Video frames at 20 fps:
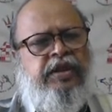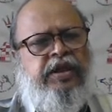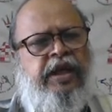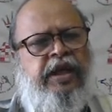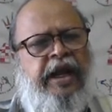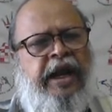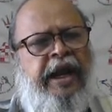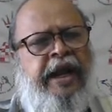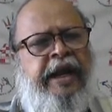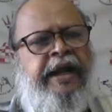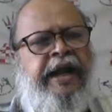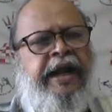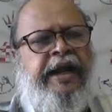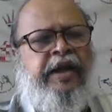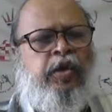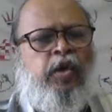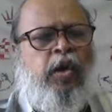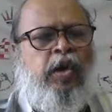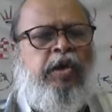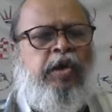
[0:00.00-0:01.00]
And I
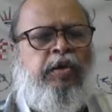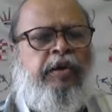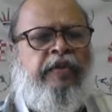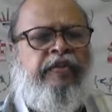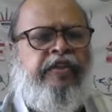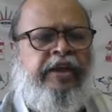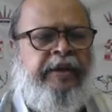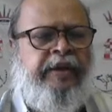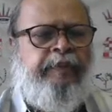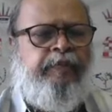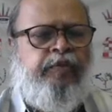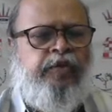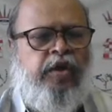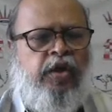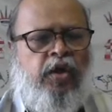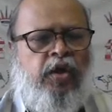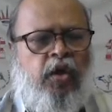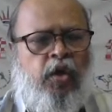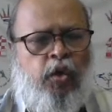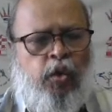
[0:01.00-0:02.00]
told you the theme,
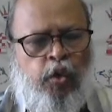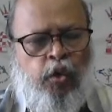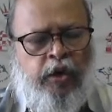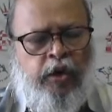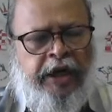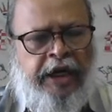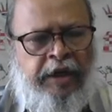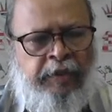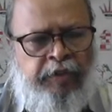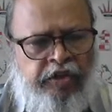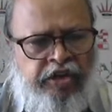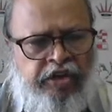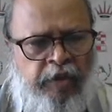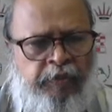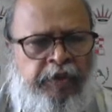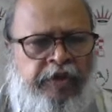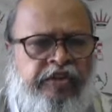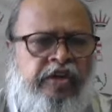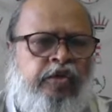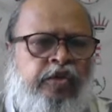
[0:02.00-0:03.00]
rook and bishop
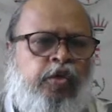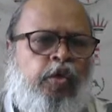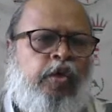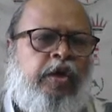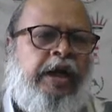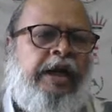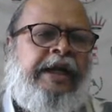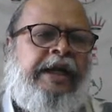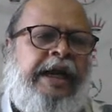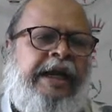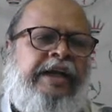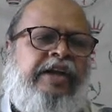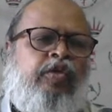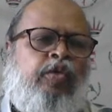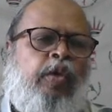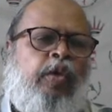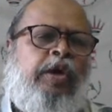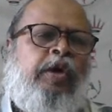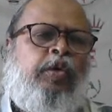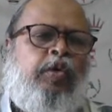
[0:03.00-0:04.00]
versus rook and knight is
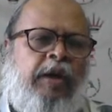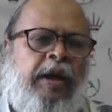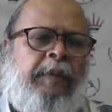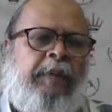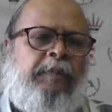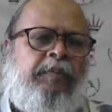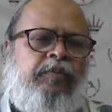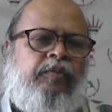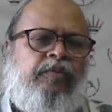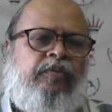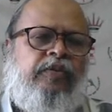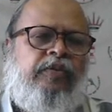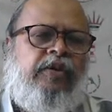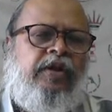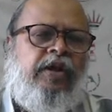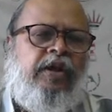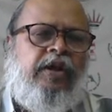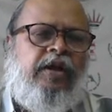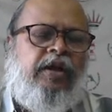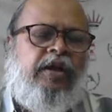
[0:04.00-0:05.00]
going to come.
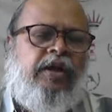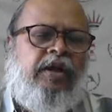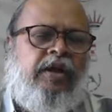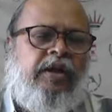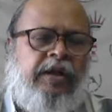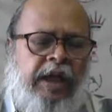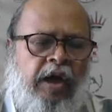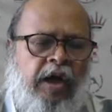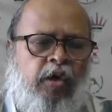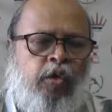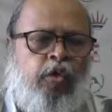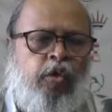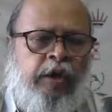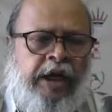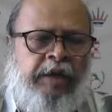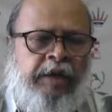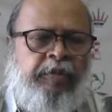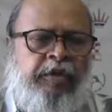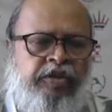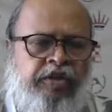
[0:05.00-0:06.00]
Now rook
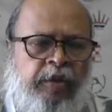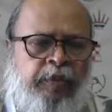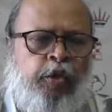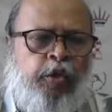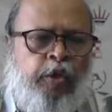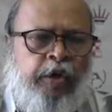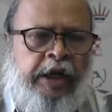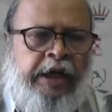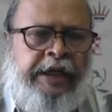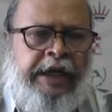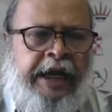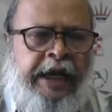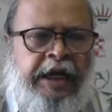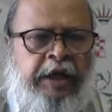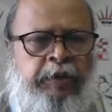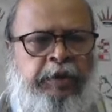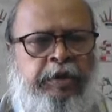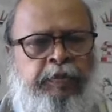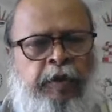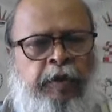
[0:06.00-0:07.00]
and bishop, rook and knight
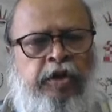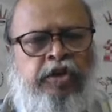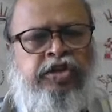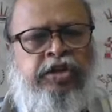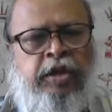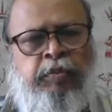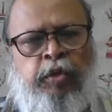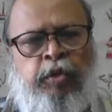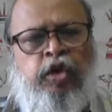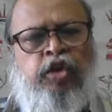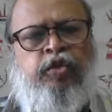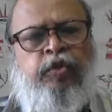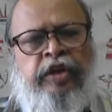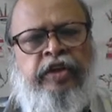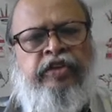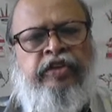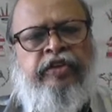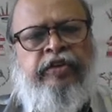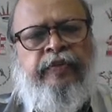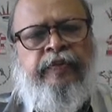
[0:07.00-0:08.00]
with pawns on both
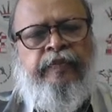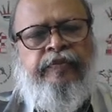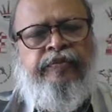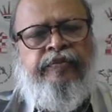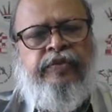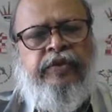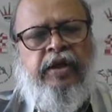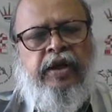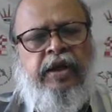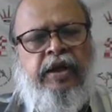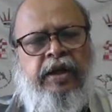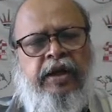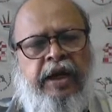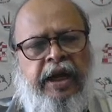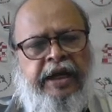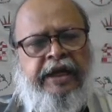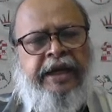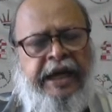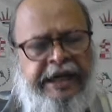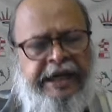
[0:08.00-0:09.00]
wings.
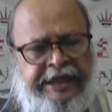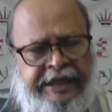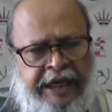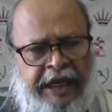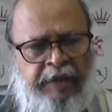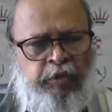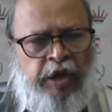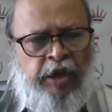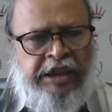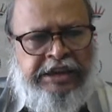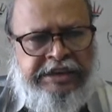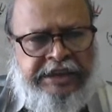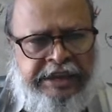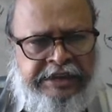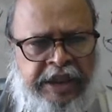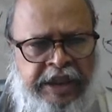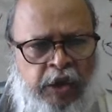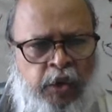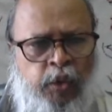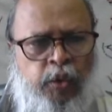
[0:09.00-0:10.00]
At right time you exchange
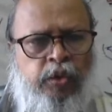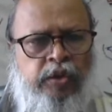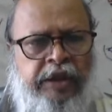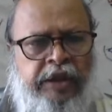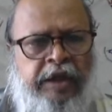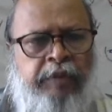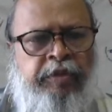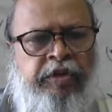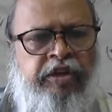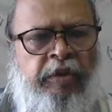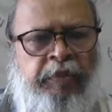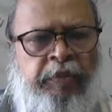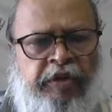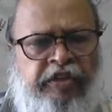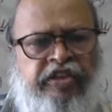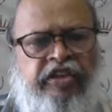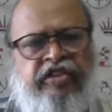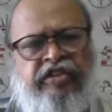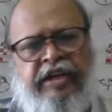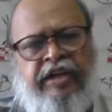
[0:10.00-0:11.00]
the rook, then bishop
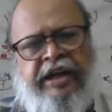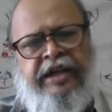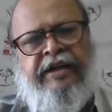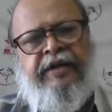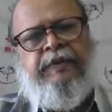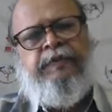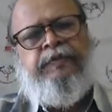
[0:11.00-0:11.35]
versus knight.